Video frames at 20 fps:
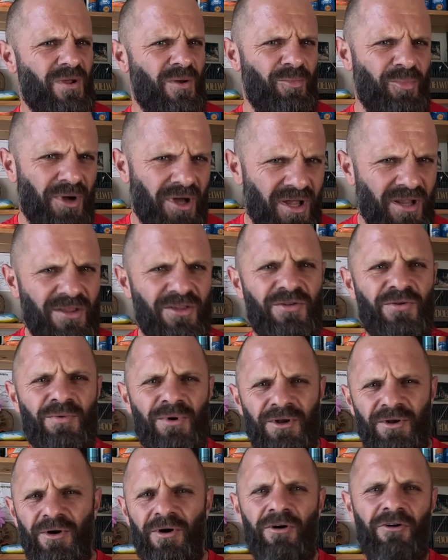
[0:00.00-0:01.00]
paying
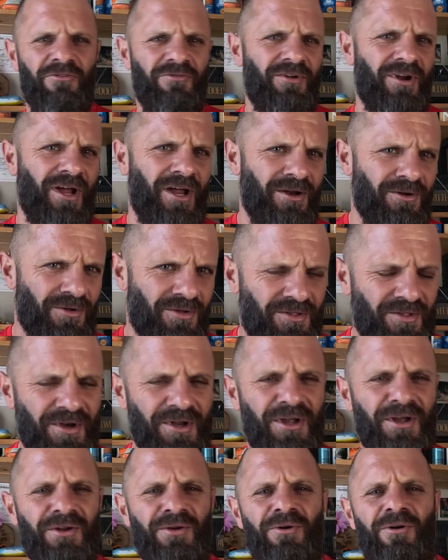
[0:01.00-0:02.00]
$2,500 or
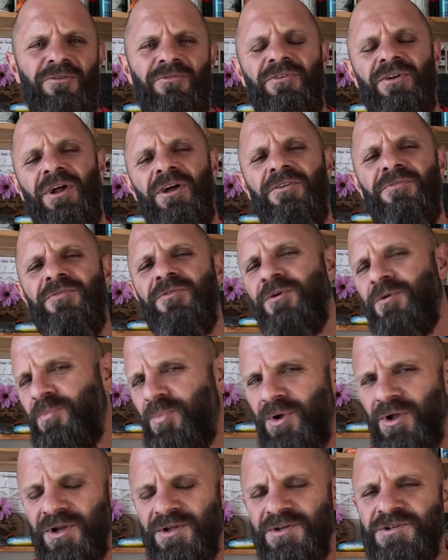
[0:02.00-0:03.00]
$3,500 for a
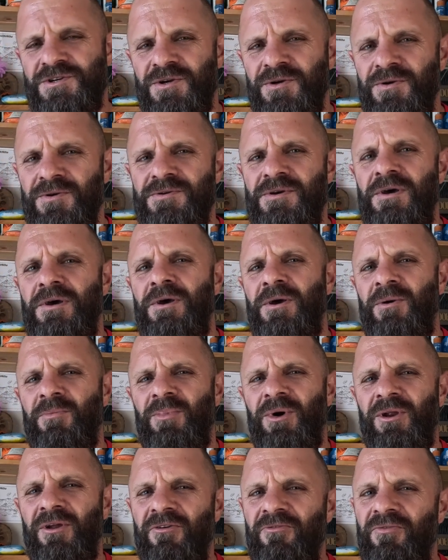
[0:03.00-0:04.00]
pair of shoes.
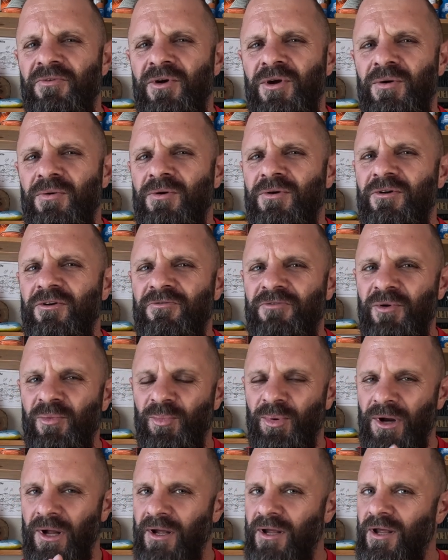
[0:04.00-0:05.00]
But if you
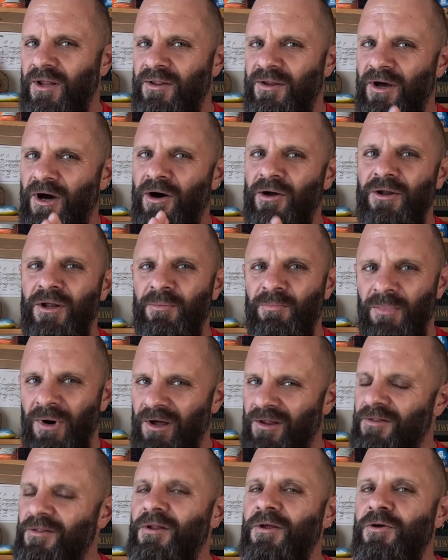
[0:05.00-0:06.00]
break it down in
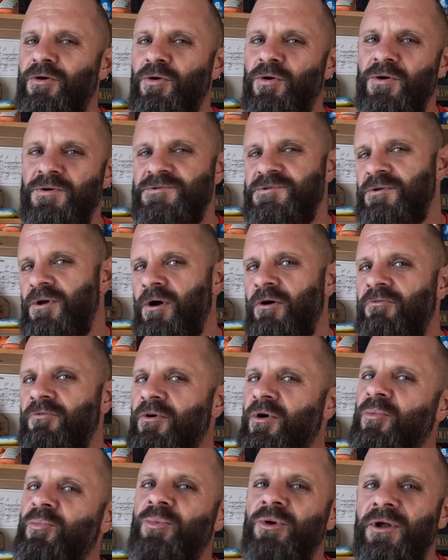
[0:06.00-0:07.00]
monthly cost
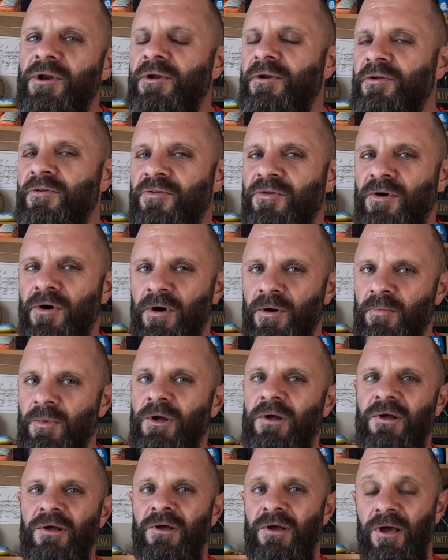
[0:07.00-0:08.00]
over a period of time,
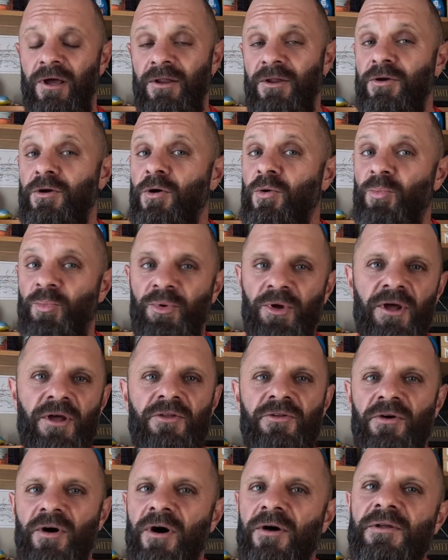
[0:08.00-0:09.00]
and you compare
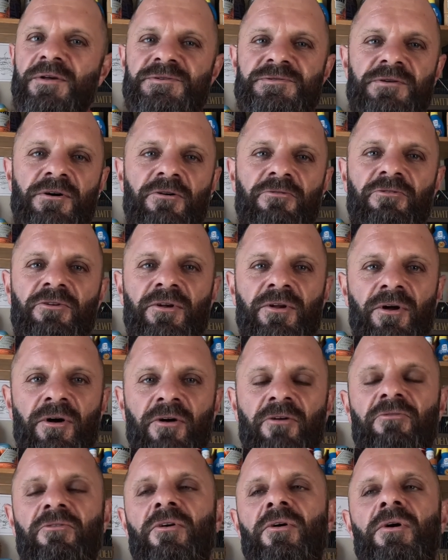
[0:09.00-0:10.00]
it to other stuff in
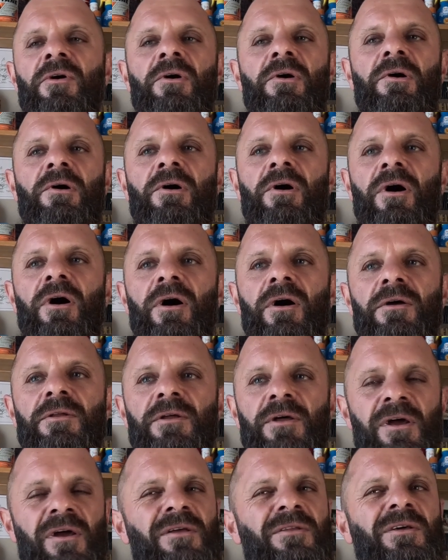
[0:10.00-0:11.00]
life,
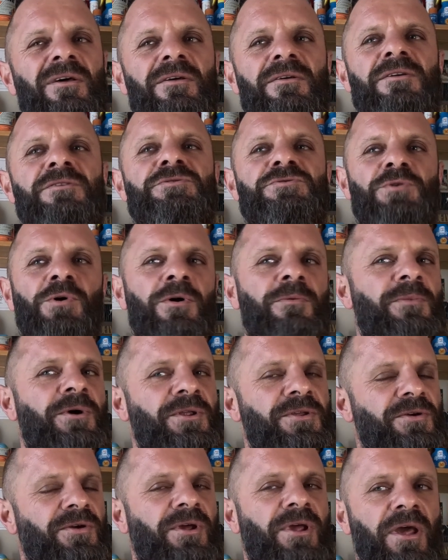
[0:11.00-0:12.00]
the
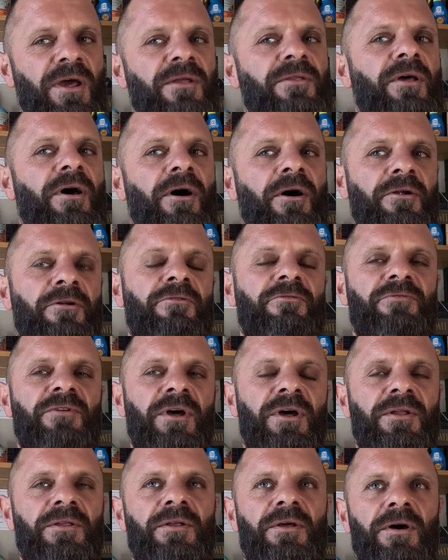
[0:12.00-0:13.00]
enjoyment you get out of
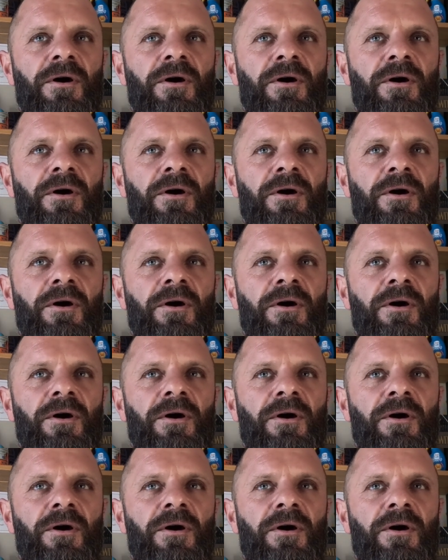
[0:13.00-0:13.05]
that,